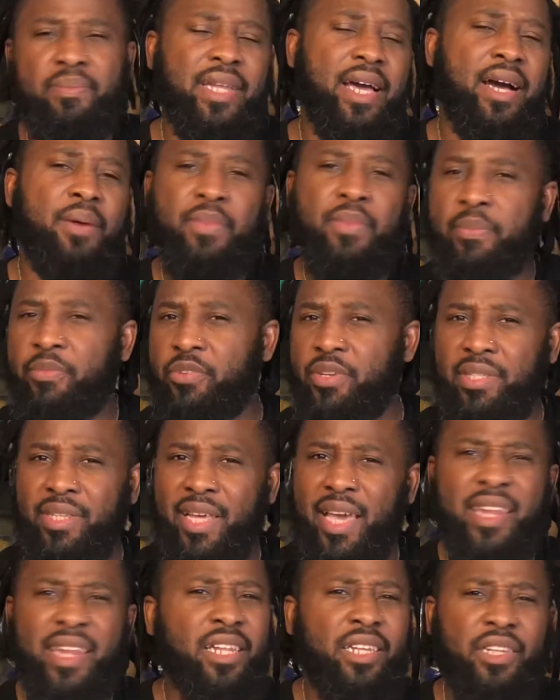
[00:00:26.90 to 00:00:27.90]
down memory
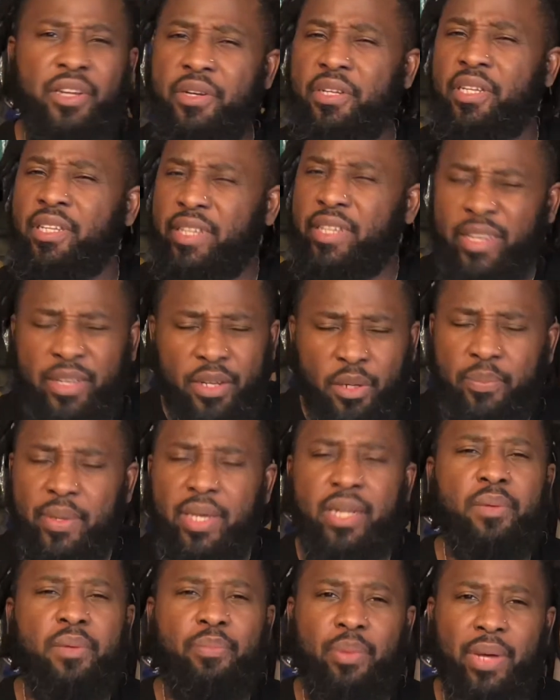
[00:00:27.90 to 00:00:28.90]
lane and learn a little
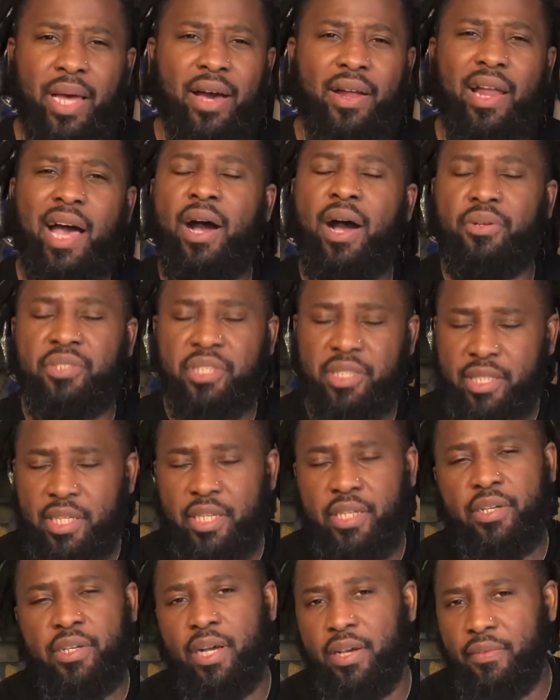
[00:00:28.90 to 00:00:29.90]
bit about our
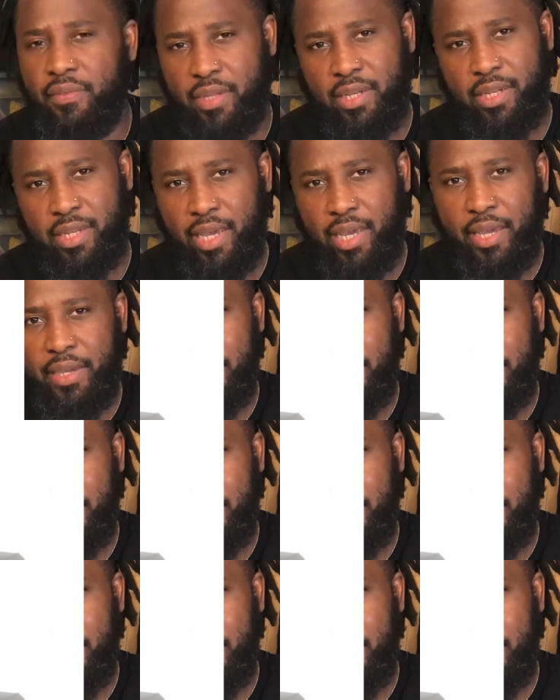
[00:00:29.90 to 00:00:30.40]
sneaker of the day.